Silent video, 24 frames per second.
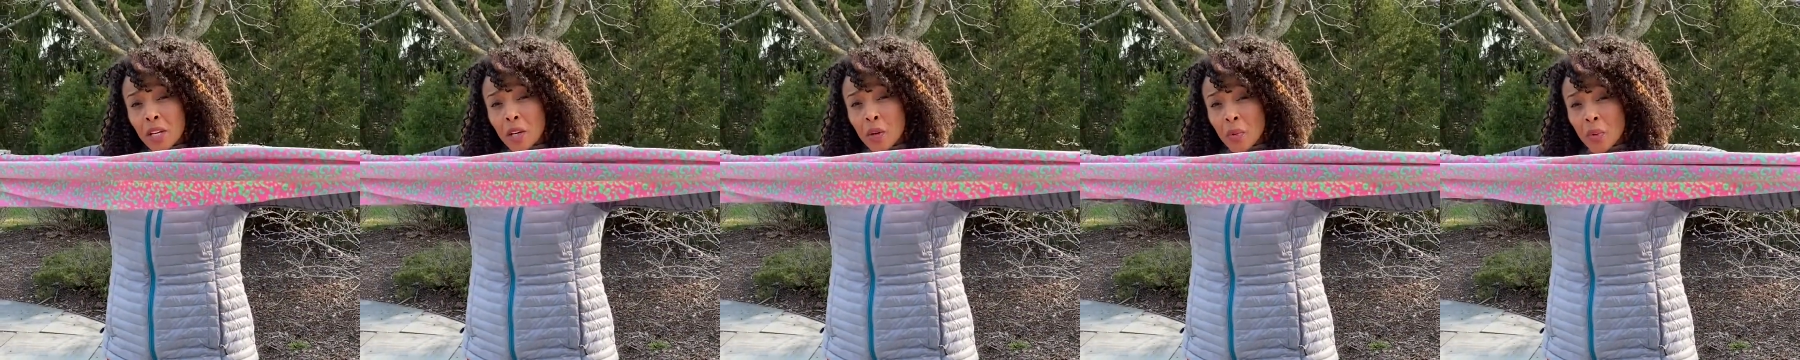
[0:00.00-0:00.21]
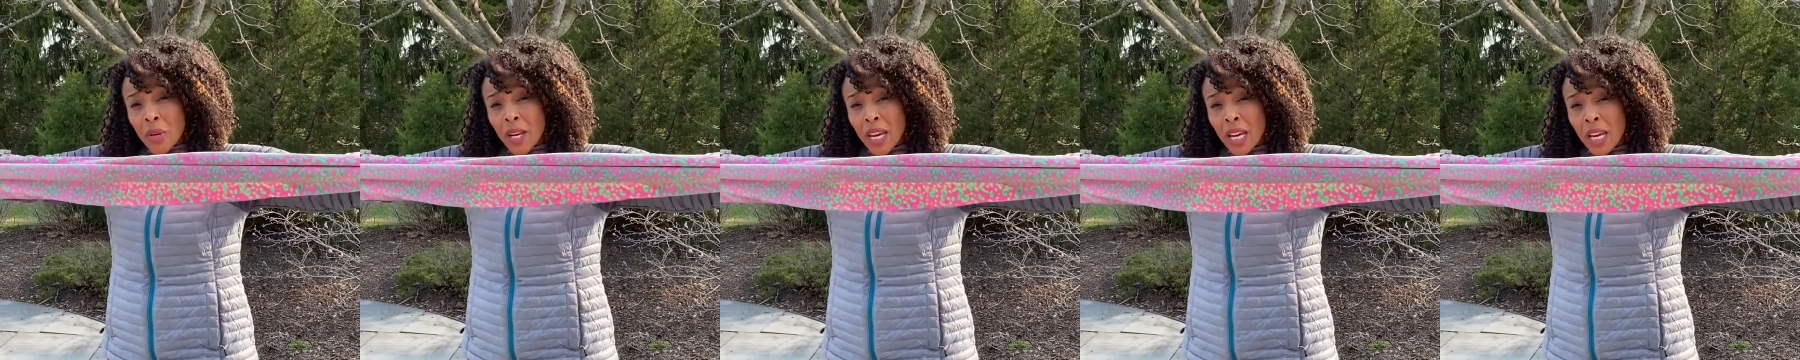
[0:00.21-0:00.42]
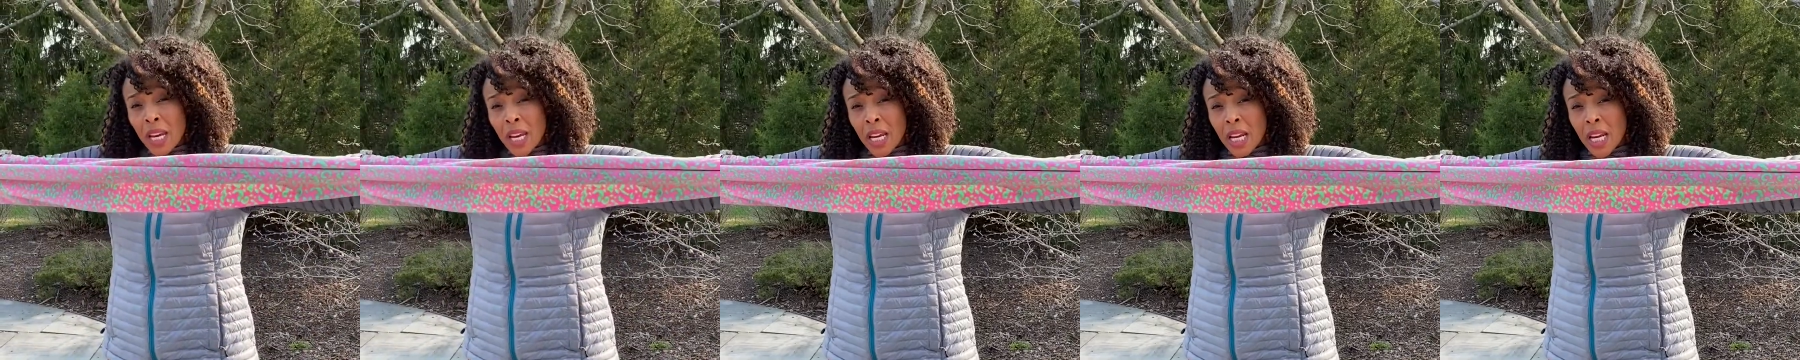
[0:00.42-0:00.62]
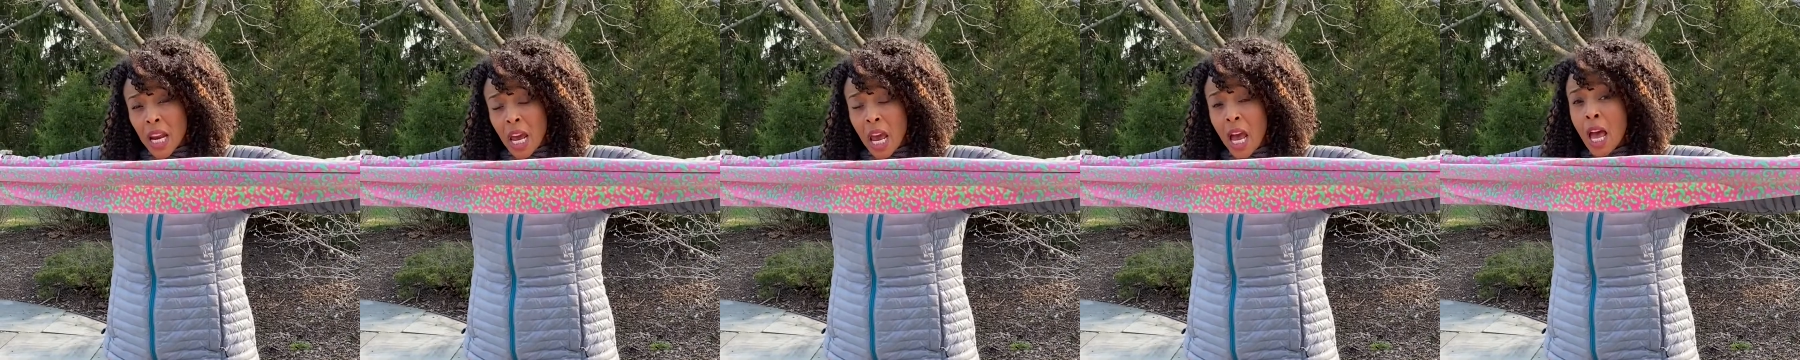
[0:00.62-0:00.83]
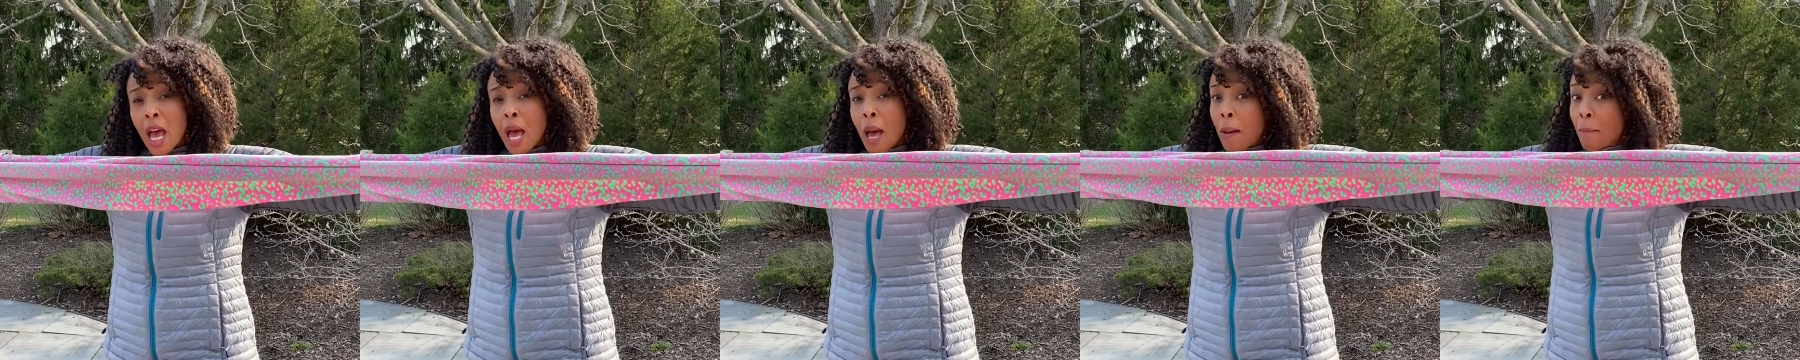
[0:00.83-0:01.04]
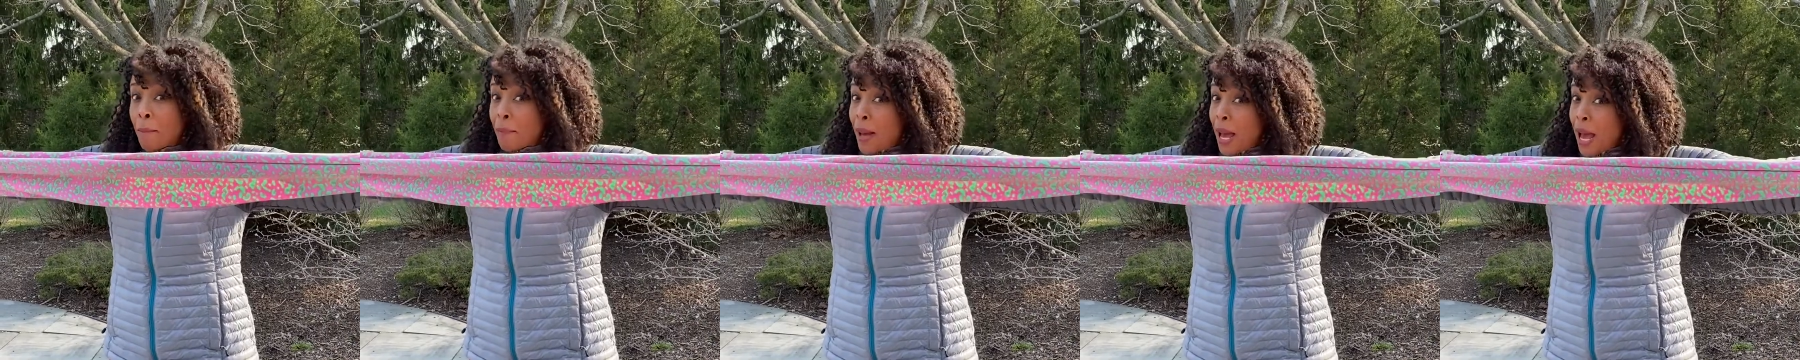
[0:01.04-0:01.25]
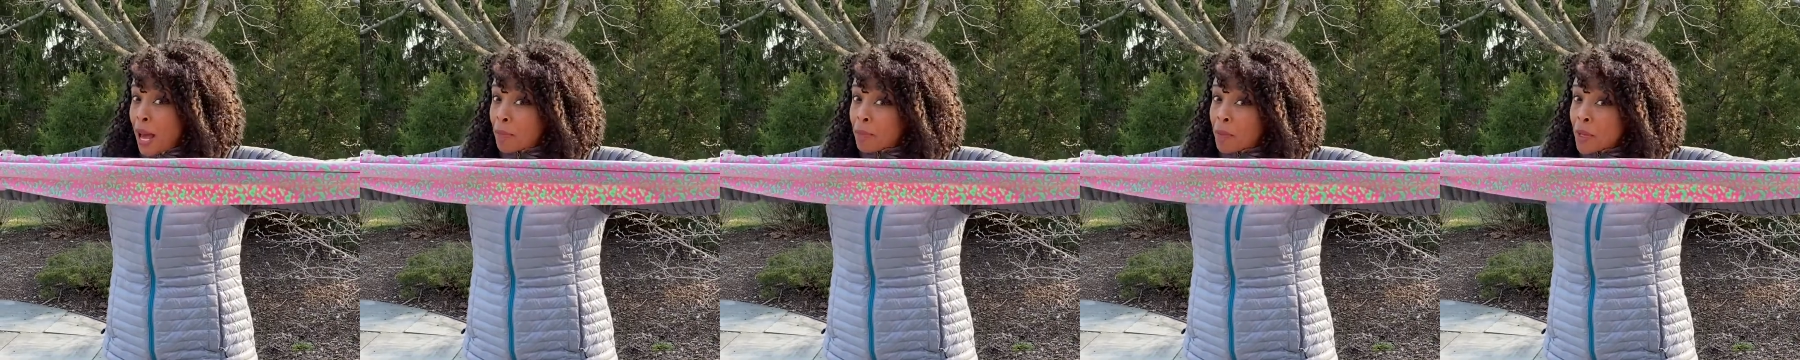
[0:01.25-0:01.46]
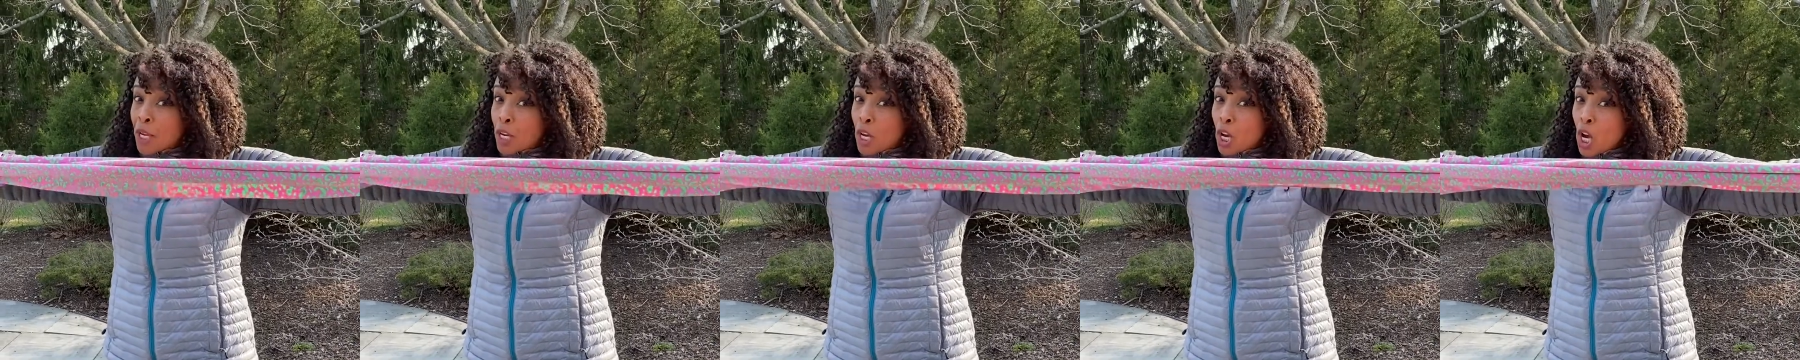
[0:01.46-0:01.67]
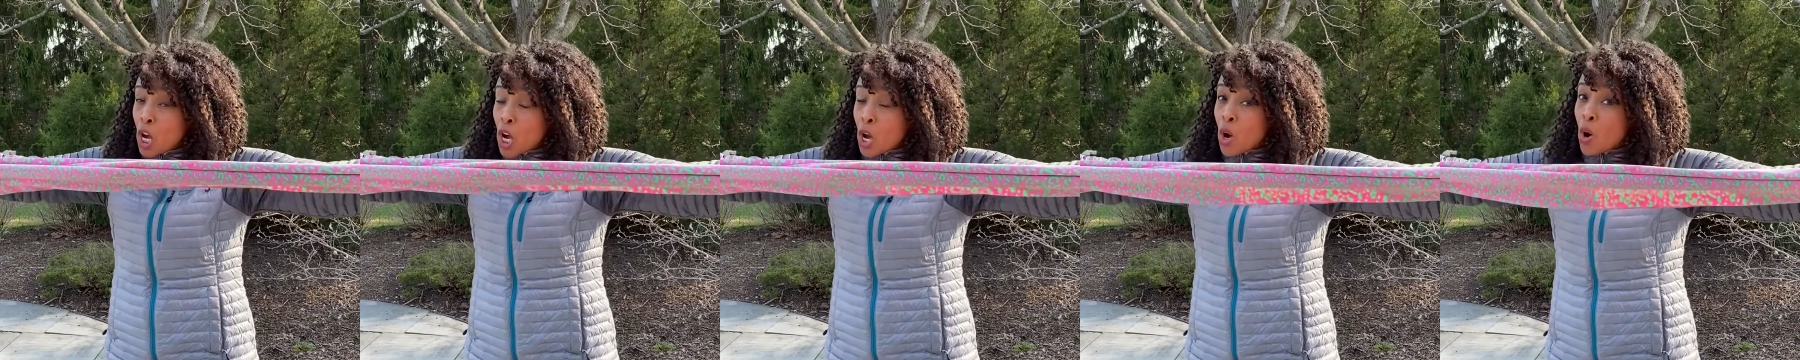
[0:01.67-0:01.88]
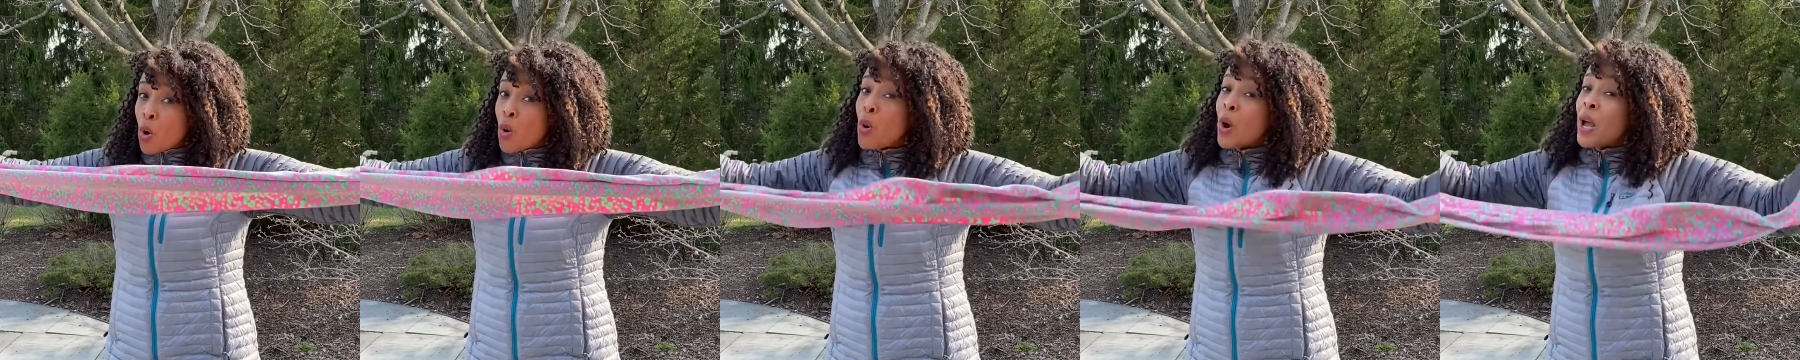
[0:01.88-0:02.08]
green
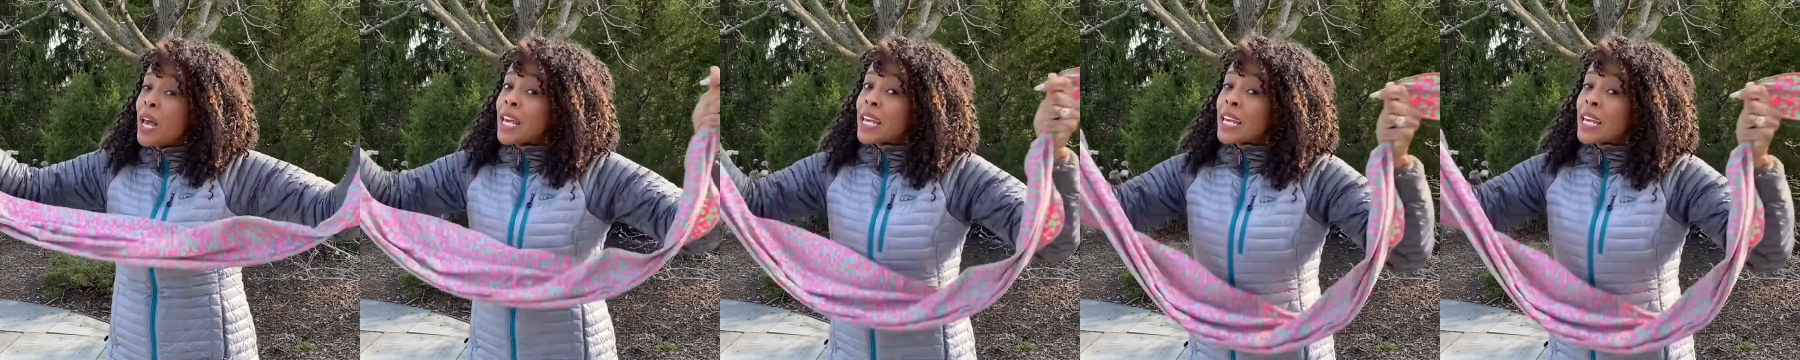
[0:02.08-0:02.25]
PopNGo.